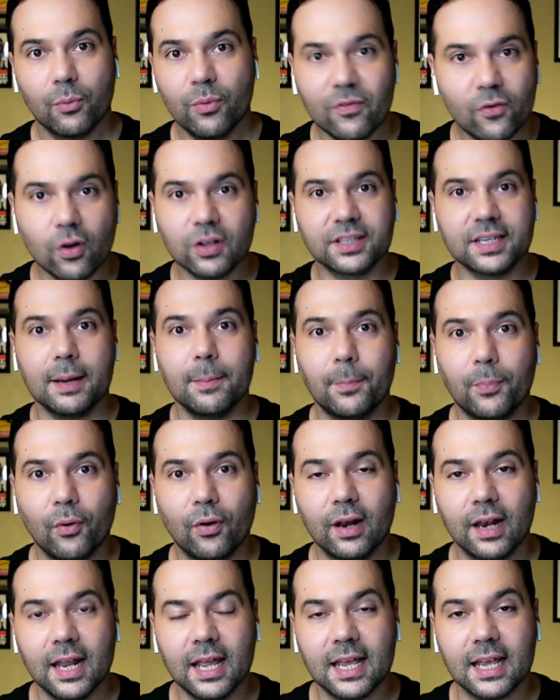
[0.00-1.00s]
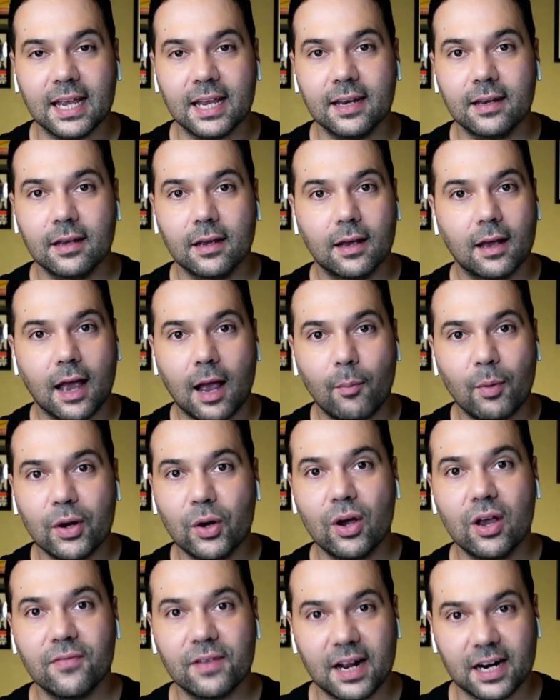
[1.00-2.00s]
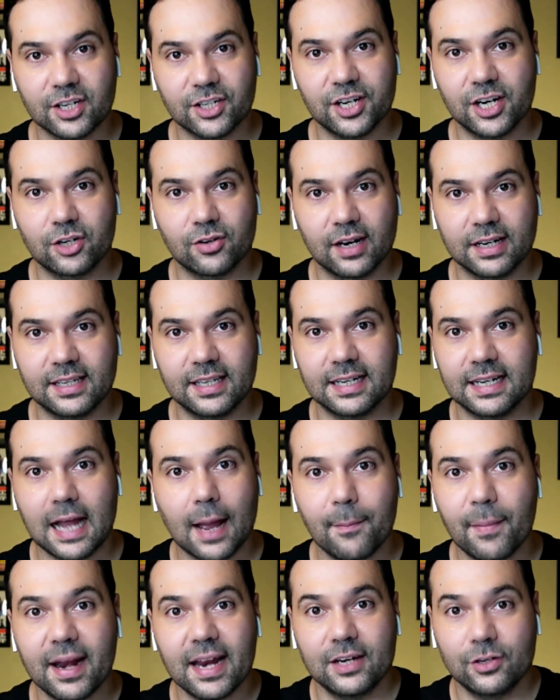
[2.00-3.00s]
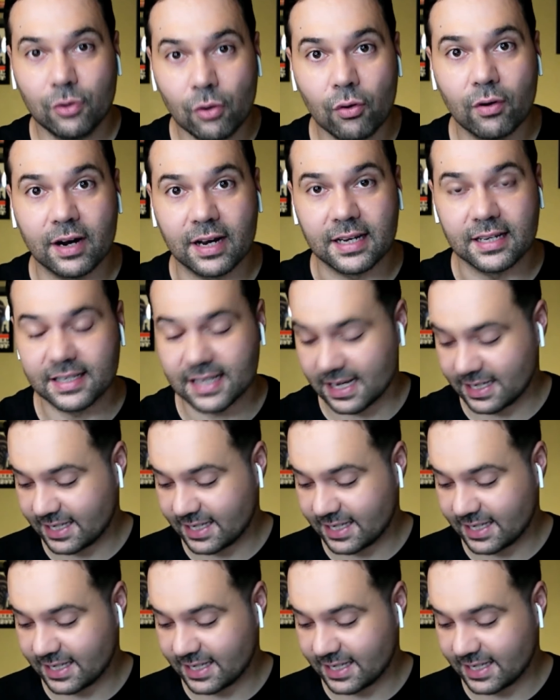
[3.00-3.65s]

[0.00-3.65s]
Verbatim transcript: we've got a ten point lead, and we're not even actually attracting that many Tories.